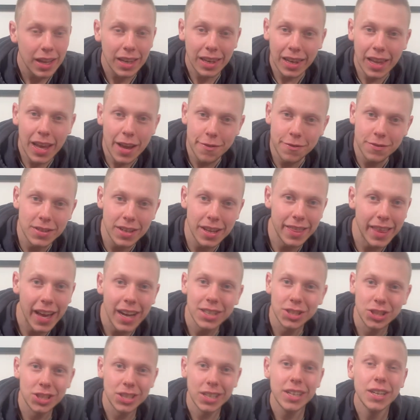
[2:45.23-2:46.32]
left
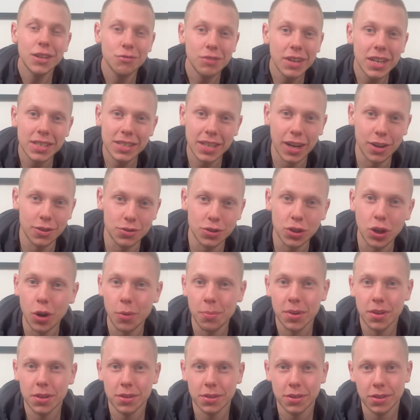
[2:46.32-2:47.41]
that shitty retail
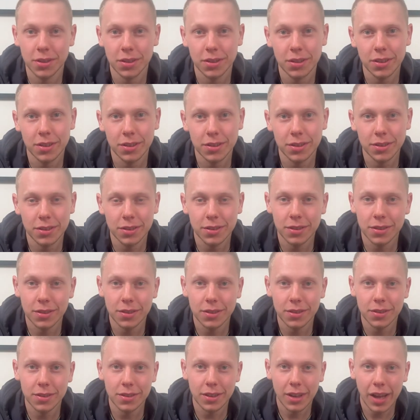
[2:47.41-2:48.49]
job
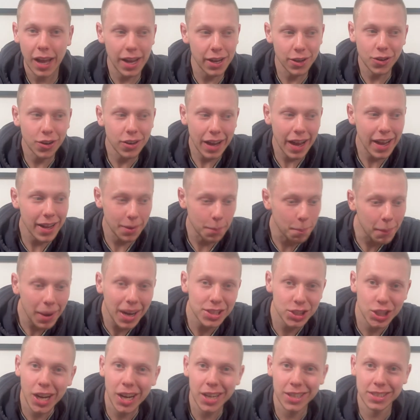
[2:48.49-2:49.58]
and got a
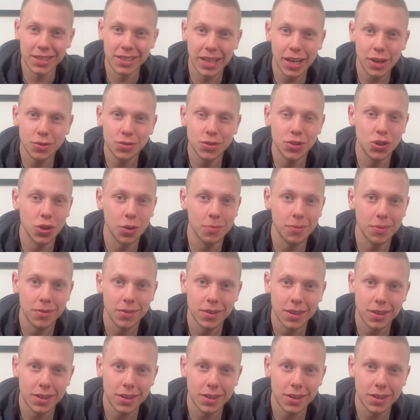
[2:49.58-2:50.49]
much harder sales job,